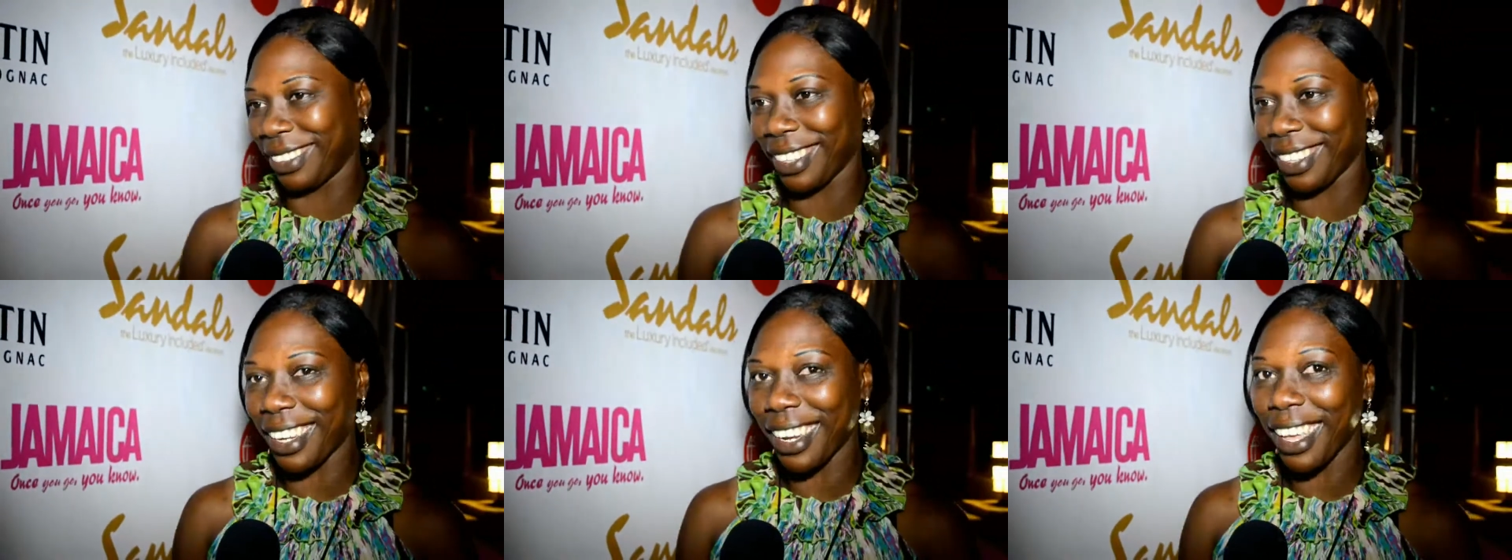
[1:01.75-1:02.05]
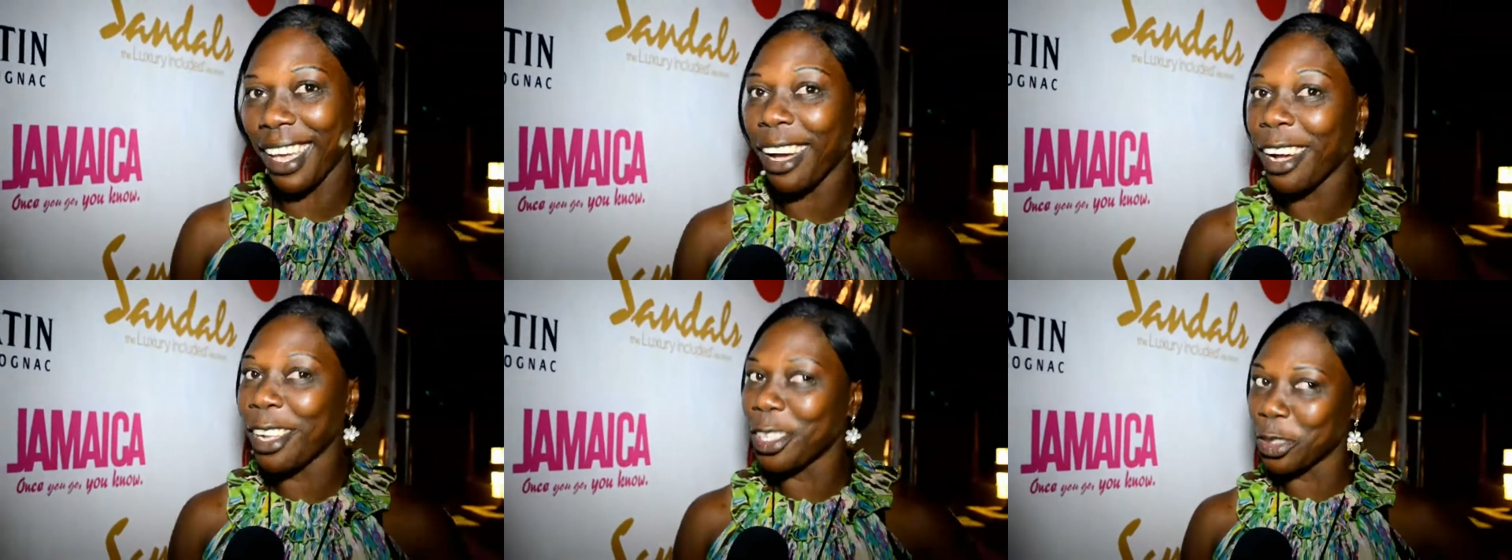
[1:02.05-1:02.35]
And
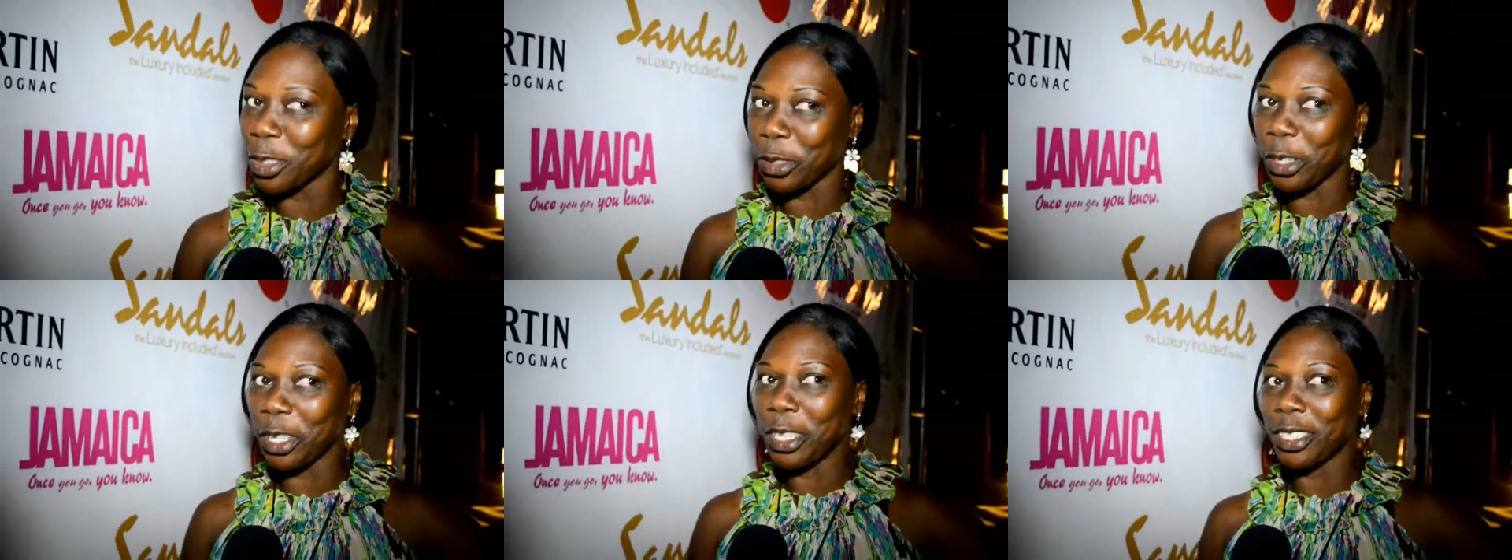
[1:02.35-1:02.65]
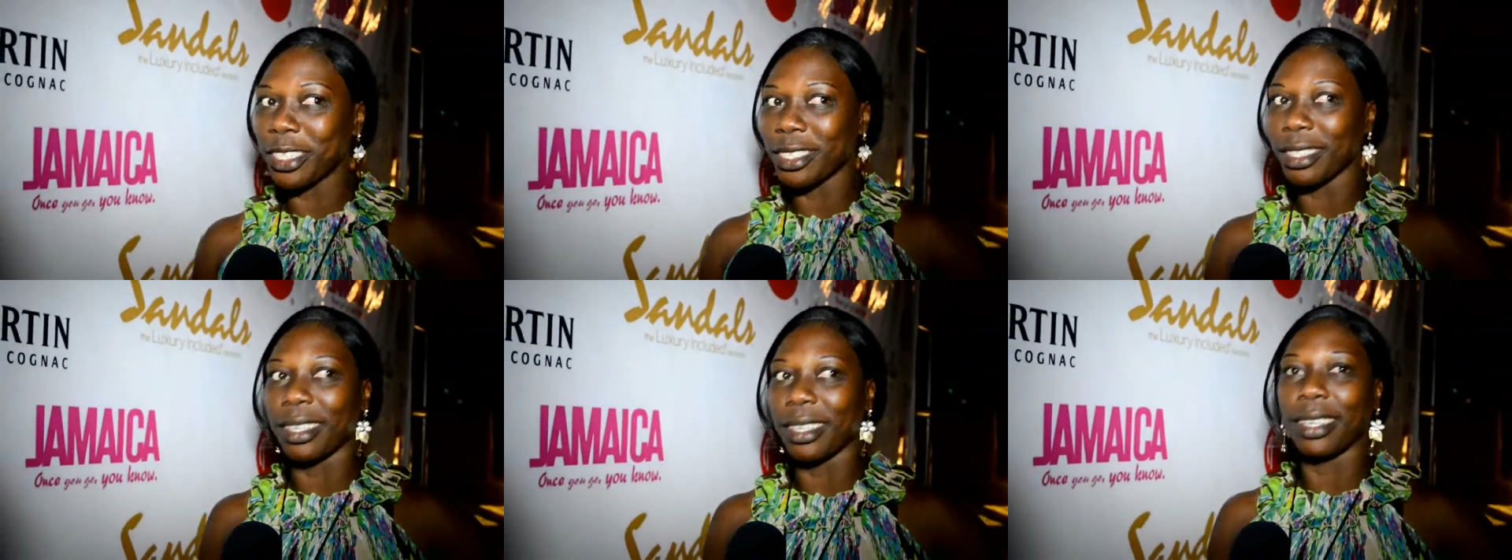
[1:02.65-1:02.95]
I also
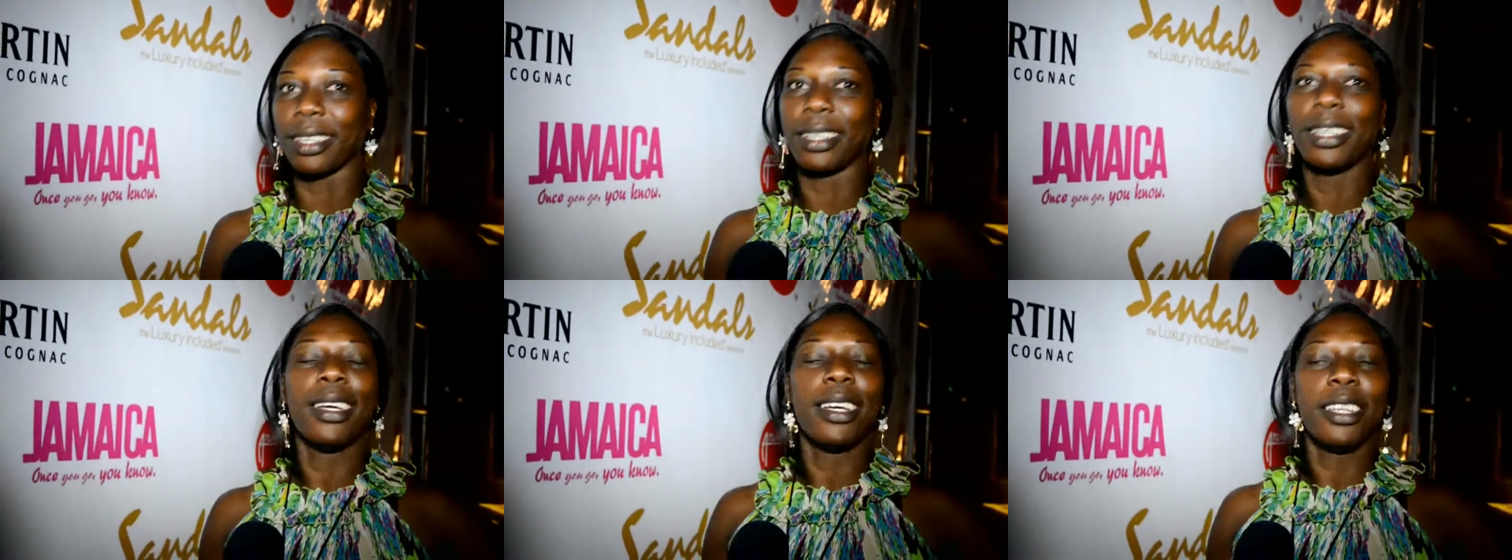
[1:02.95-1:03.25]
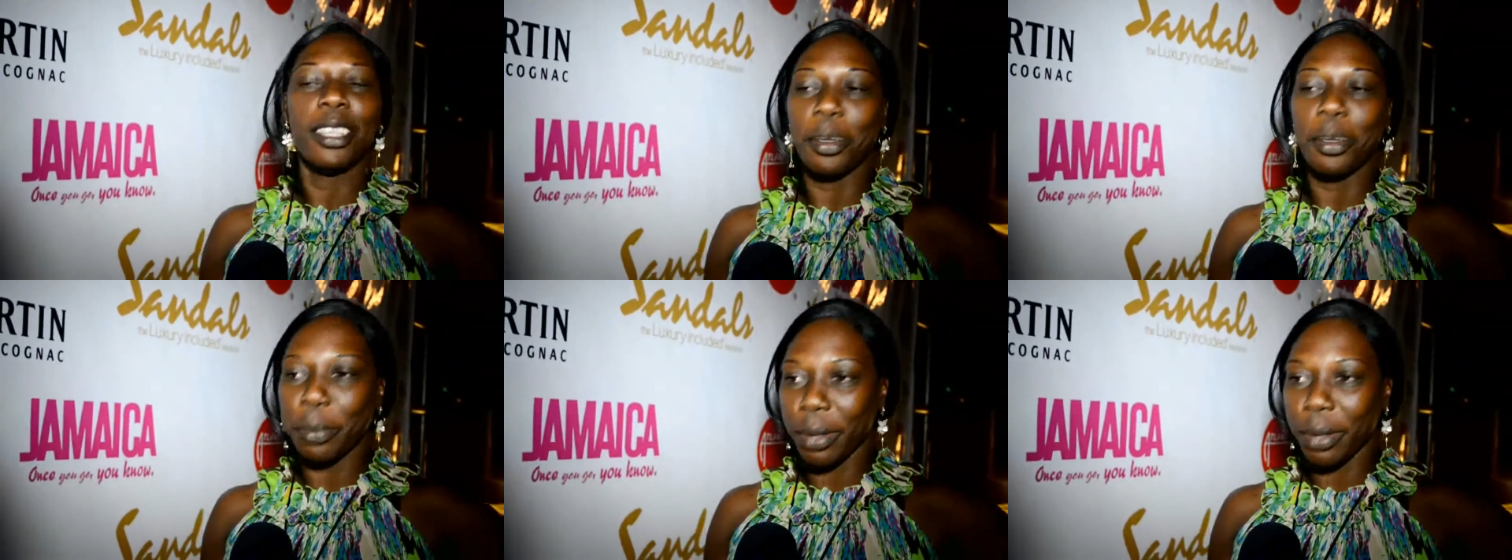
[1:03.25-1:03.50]
enjoyed the